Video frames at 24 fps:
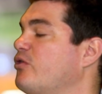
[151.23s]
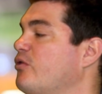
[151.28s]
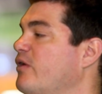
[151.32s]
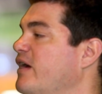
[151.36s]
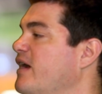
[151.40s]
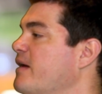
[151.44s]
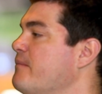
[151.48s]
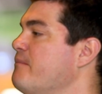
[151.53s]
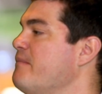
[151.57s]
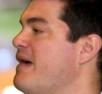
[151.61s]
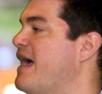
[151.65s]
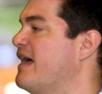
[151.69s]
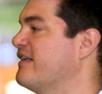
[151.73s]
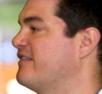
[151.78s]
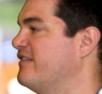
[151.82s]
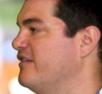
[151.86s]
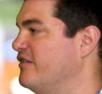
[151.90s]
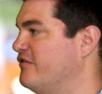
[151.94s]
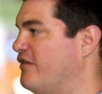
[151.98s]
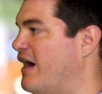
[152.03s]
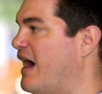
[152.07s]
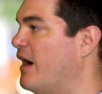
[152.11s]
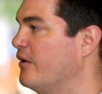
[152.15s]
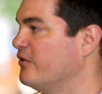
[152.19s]
create a
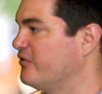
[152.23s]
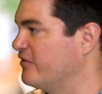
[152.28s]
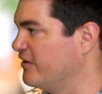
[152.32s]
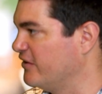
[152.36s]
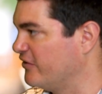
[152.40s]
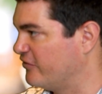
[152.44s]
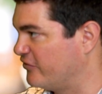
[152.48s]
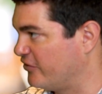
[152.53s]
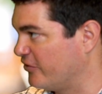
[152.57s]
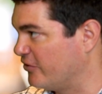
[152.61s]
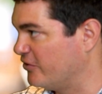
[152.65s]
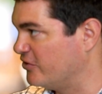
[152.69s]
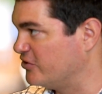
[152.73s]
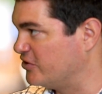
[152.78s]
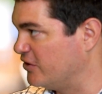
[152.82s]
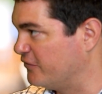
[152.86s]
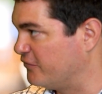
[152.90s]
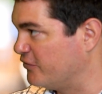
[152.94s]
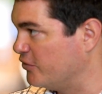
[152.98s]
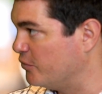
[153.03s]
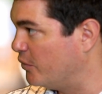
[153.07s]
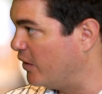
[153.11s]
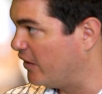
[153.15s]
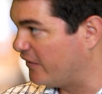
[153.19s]
massive housing surge,
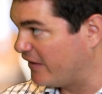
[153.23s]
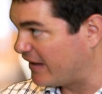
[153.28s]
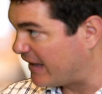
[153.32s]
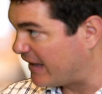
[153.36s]
if you will,